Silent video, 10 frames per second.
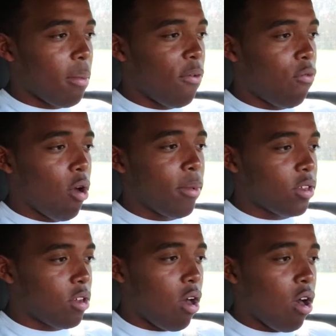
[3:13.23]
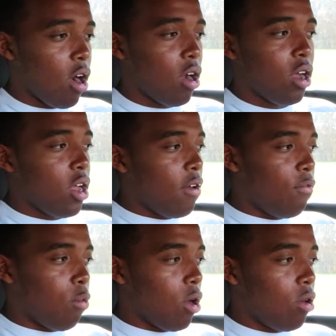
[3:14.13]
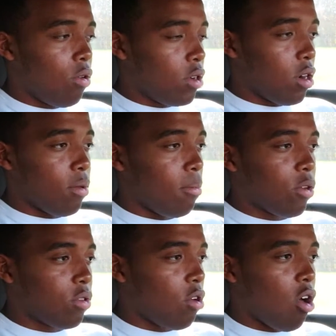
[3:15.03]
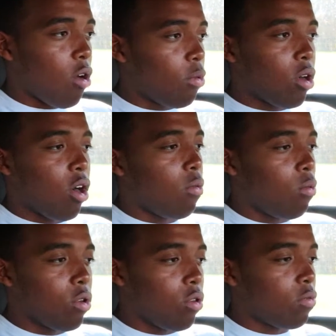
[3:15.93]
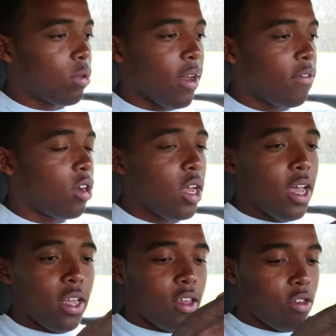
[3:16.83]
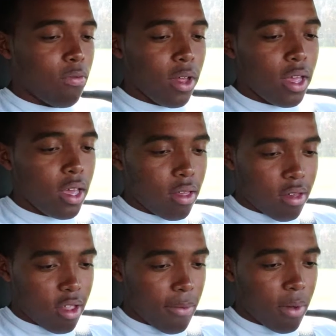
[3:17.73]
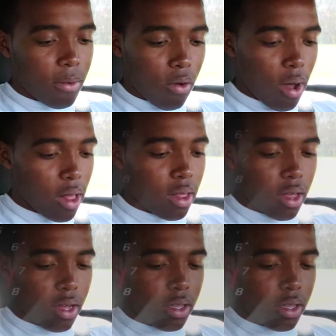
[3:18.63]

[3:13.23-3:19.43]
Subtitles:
performance car world or muscle car world, whatever. It just really stepped up the quality of the